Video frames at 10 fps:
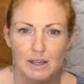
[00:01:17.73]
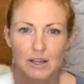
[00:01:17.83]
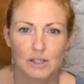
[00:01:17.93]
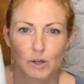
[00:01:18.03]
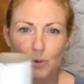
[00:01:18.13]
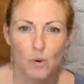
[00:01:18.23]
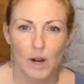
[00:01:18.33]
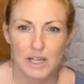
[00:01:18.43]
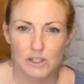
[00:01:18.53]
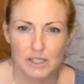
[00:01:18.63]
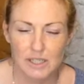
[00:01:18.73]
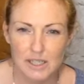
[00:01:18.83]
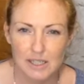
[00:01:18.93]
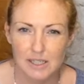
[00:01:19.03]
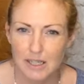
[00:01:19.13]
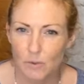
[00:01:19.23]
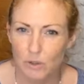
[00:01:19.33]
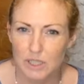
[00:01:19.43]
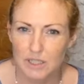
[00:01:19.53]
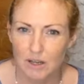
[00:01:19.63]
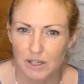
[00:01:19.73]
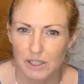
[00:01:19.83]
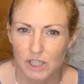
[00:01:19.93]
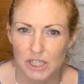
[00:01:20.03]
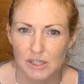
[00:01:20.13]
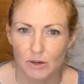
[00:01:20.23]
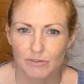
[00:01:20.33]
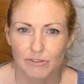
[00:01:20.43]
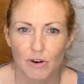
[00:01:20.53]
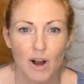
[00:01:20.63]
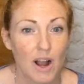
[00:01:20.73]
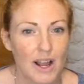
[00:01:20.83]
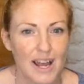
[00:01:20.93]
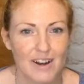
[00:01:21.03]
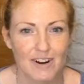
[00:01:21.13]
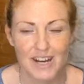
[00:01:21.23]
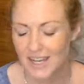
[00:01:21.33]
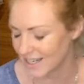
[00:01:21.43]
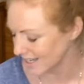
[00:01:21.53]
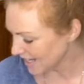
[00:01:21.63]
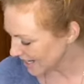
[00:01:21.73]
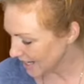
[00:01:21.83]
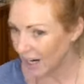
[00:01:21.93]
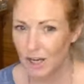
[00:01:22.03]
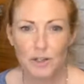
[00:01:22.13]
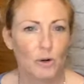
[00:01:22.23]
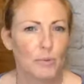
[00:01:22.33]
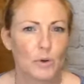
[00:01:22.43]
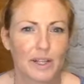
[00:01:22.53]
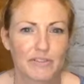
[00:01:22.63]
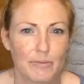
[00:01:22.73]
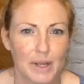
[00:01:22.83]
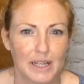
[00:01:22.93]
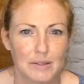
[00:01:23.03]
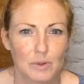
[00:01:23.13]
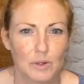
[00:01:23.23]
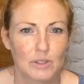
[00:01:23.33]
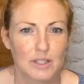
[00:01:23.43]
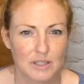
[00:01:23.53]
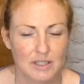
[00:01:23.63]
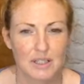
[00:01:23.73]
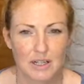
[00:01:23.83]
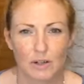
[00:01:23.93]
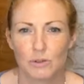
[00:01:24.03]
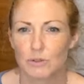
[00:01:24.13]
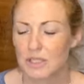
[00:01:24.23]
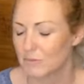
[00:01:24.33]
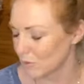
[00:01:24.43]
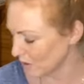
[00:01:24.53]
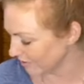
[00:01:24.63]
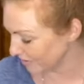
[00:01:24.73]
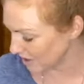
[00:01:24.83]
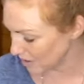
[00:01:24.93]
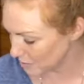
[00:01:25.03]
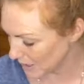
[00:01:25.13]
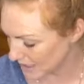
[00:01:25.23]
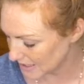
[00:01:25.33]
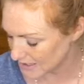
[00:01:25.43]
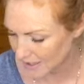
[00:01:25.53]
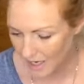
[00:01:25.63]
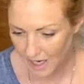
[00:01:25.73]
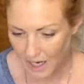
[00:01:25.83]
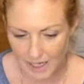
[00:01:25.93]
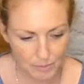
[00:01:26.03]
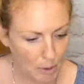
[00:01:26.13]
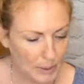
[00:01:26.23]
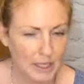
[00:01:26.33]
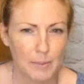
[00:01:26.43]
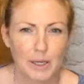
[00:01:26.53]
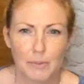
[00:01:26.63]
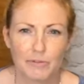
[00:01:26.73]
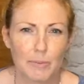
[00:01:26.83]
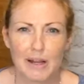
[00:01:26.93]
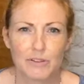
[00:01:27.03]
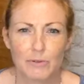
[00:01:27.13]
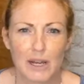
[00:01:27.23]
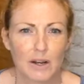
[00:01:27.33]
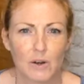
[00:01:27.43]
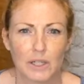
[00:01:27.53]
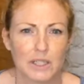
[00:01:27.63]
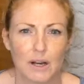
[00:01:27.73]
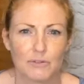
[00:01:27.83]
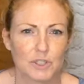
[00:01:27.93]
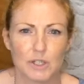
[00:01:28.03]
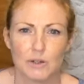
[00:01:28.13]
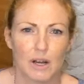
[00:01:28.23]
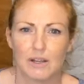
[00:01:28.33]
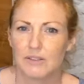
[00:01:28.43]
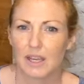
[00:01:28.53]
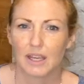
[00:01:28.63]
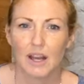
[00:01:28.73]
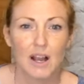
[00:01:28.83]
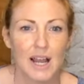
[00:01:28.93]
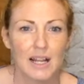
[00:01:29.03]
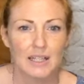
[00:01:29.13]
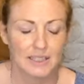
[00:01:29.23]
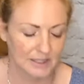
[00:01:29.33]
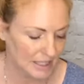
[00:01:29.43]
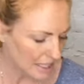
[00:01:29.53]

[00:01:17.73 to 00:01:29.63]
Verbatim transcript: So I'm quite interested to see what design she's gone for. Hi Erin. Not morning for me anymore, so it's, of course it's morning for you, but it's it's probably coming up for about three o'clock in the afternoon, I think. Hi Helen.